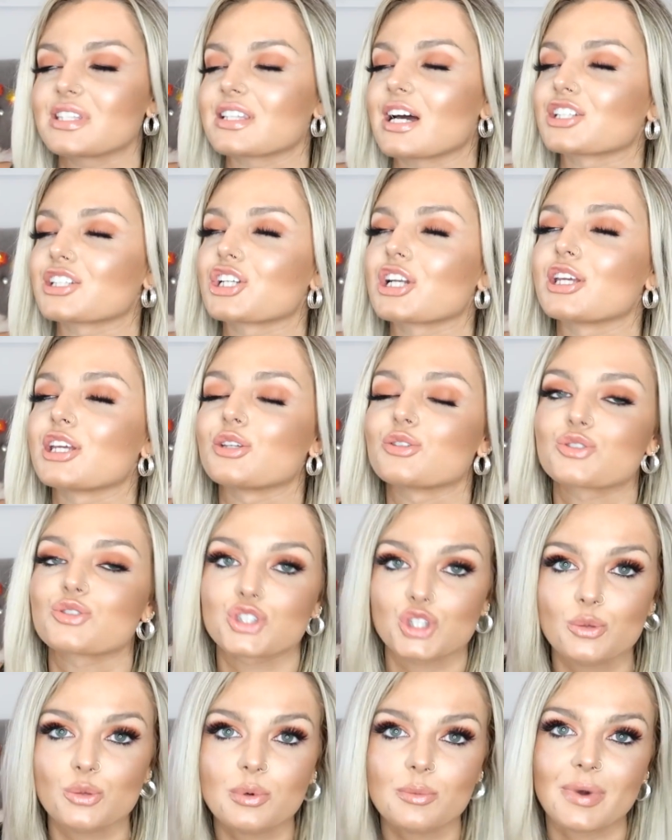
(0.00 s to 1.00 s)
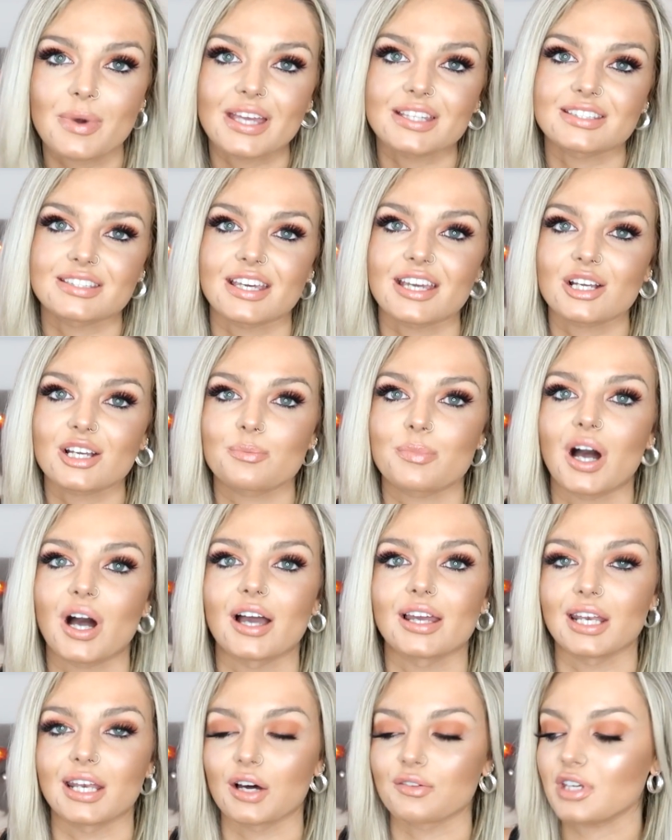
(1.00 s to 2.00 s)
is actually super basic, but
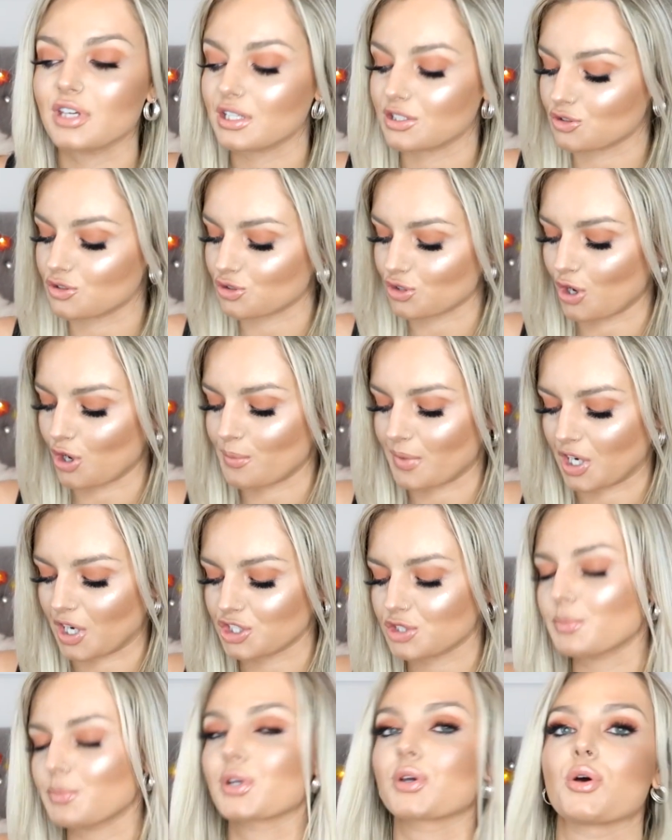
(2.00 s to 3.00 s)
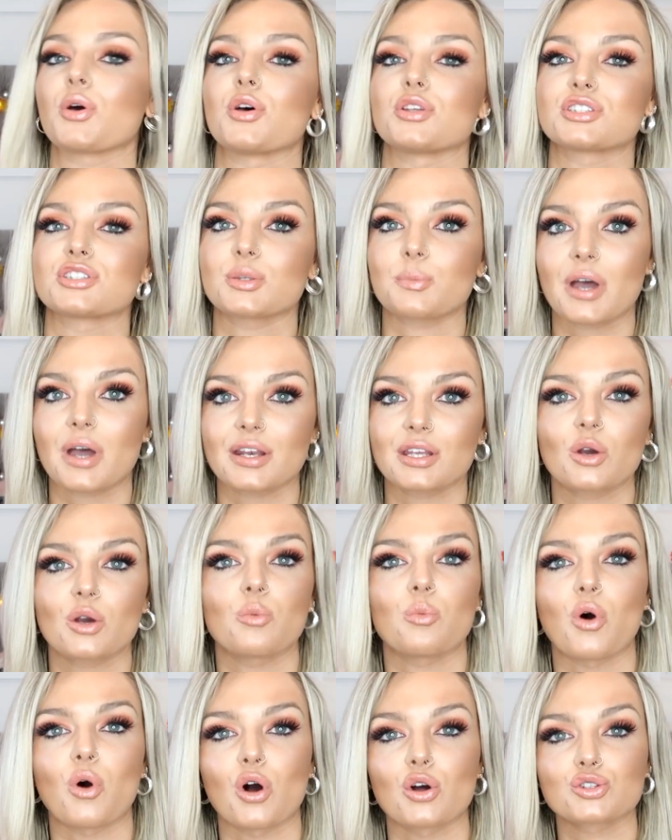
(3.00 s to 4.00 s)
I love it so much because depending
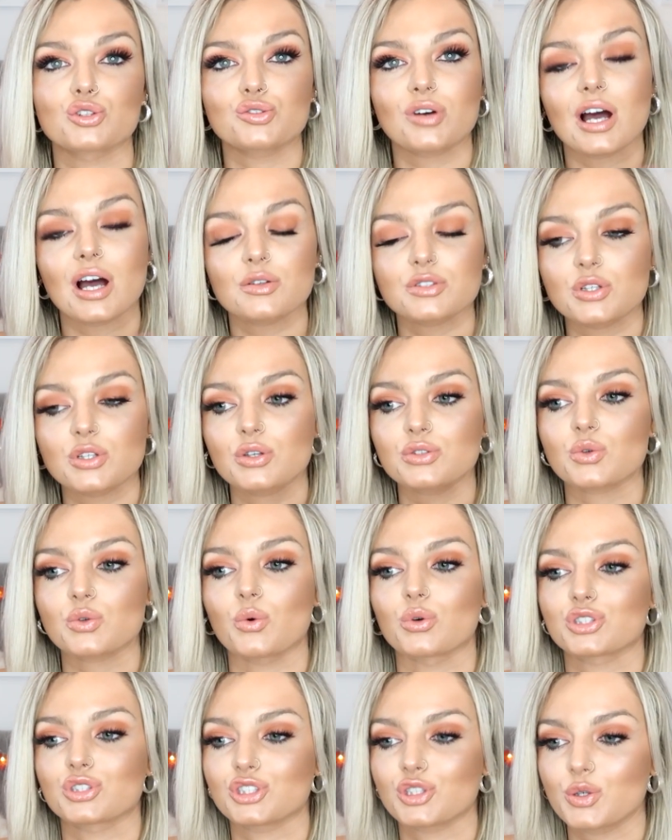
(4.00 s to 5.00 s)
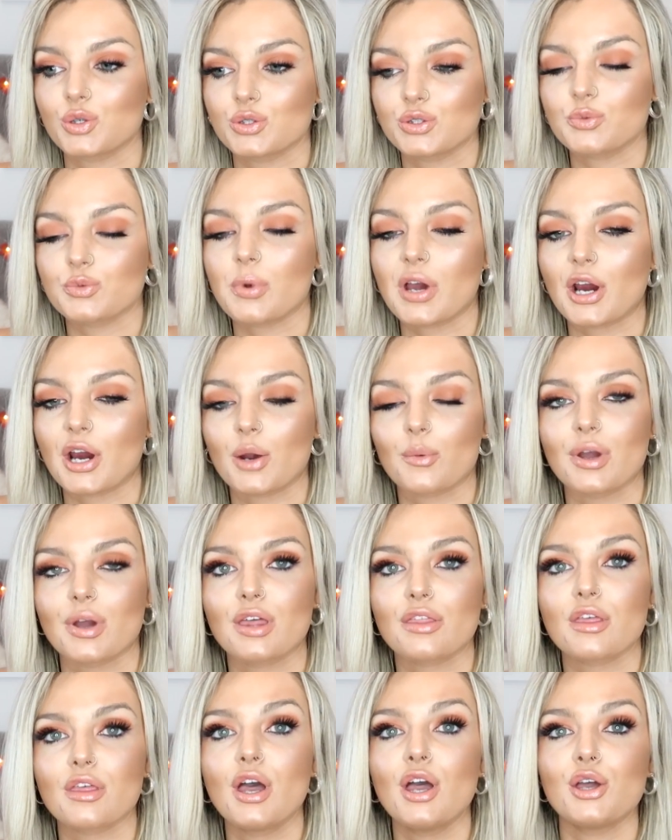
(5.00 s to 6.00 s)
on what trousers or shoes you pair it
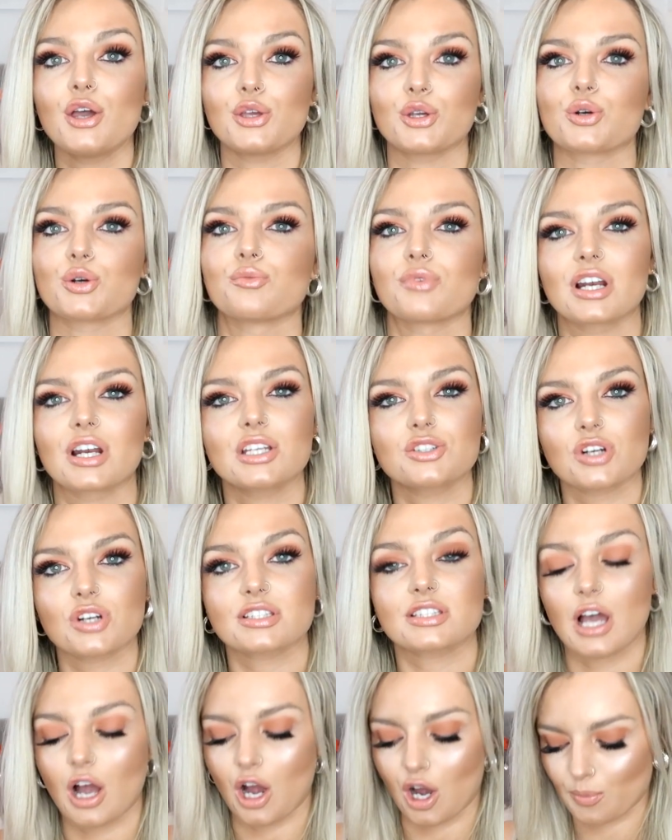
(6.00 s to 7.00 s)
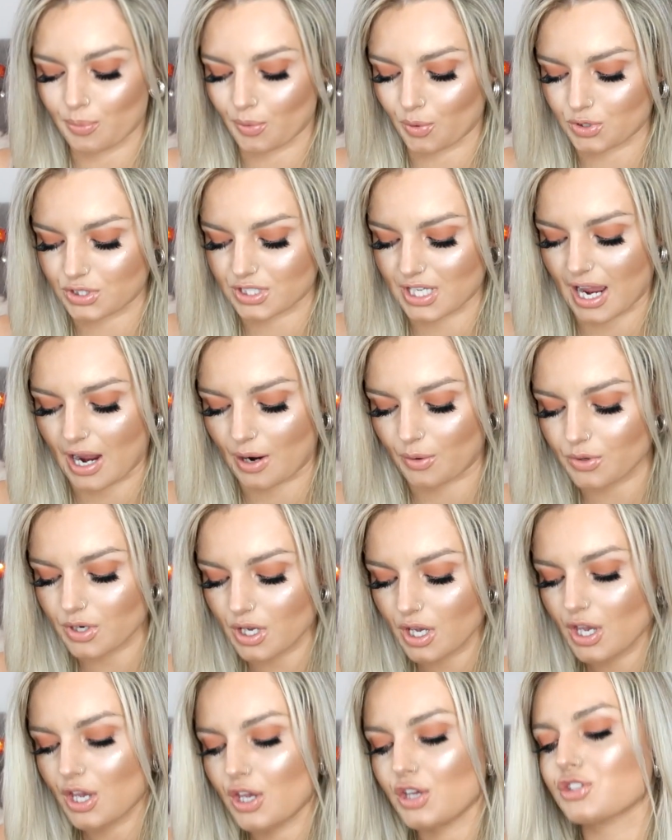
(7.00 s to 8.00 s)
with, you can really dress it up or down.
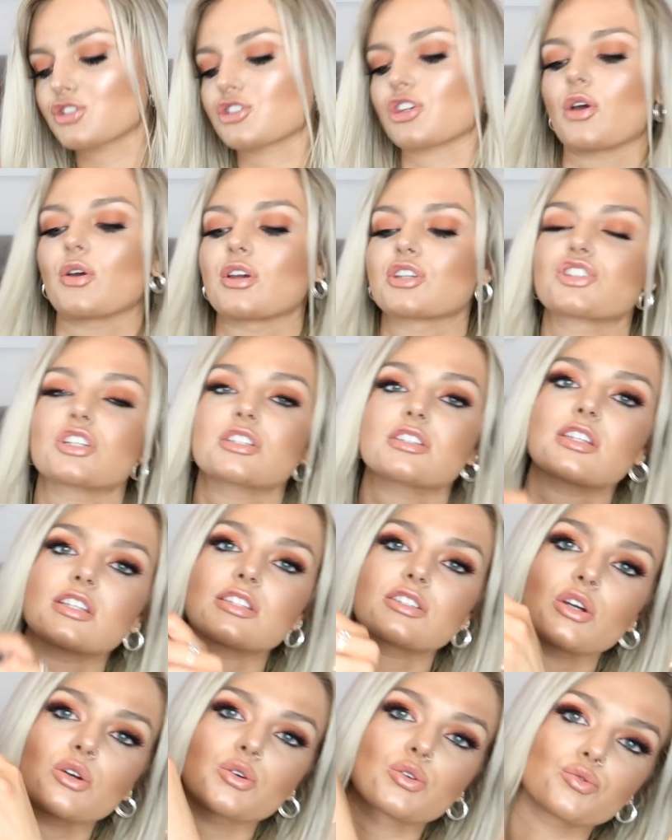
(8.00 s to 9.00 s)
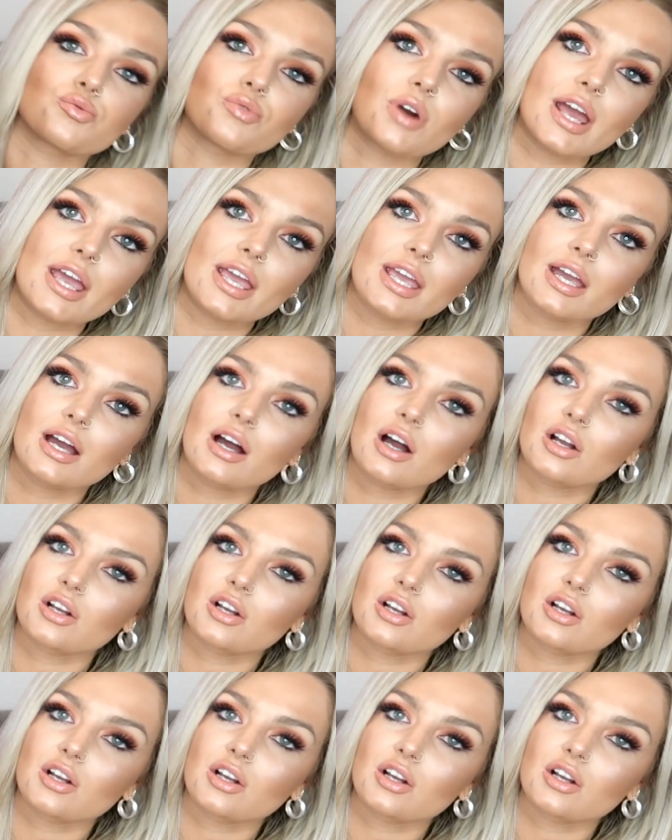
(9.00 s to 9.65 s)
So it's just this grey,